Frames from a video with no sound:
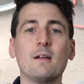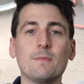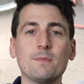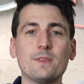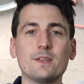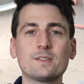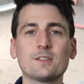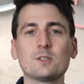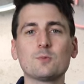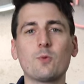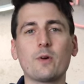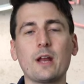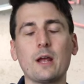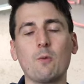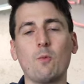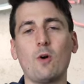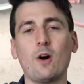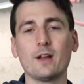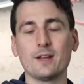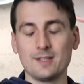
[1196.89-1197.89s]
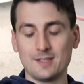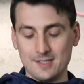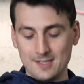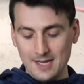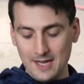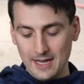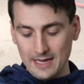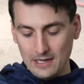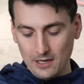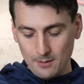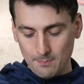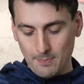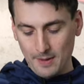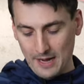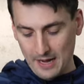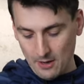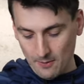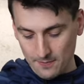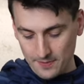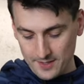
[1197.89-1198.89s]
This is what I want to say
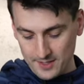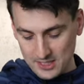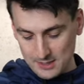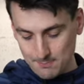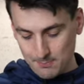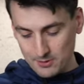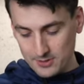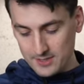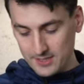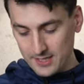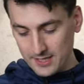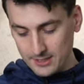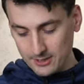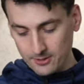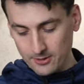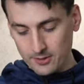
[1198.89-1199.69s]
about this particular